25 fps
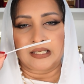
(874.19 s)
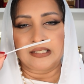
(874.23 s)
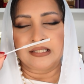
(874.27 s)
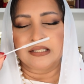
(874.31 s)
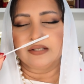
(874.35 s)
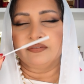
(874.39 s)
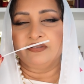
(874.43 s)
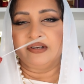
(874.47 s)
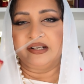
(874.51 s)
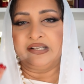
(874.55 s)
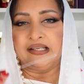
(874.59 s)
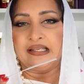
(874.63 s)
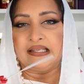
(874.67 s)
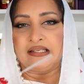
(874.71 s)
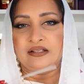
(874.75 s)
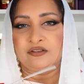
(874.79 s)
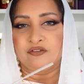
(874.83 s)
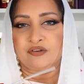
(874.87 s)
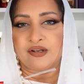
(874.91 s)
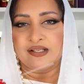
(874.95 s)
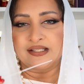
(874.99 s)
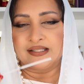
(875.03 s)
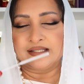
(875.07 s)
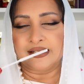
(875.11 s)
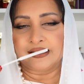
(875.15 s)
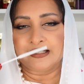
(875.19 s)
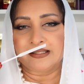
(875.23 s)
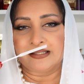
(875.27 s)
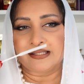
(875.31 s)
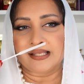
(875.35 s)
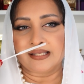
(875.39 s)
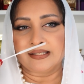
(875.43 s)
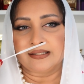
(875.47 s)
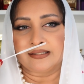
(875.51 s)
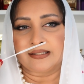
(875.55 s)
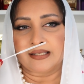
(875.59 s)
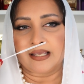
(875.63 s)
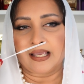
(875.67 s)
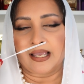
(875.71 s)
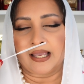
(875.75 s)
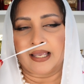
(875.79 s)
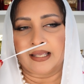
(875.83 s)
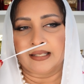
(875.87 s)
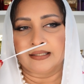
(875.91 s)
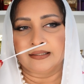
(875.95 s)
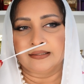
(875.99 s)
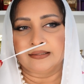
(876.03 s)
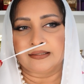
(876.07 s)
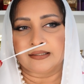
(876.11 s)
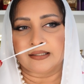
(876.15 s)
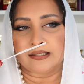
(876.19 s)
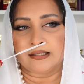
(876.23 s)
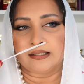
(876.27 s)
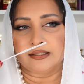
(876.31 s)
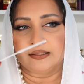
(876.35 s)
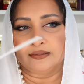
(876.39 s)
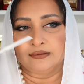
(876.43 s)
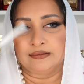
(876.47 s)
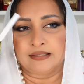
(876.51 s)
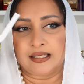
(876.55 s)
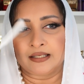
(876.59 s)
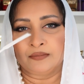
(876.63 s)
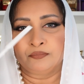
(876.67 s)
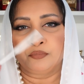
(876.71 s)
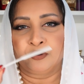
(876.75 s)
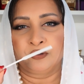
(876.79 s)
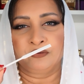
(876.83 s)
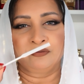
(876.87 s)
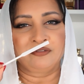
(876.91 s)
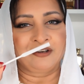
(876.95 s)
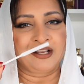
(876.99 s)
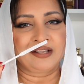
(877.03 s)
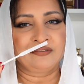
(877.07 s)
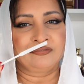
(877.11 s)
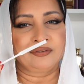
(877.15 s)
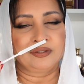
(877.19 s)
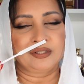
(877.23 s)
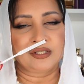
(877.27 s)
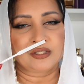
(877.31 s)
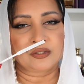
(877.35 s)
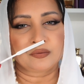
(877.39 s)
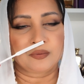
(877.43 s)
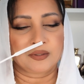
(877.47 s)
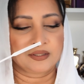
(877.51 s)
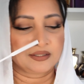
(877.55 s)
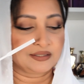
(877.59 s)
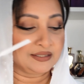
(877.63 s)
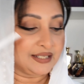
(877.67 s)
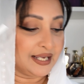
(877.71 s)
It's a very interesting scent, and 9.5 for this one.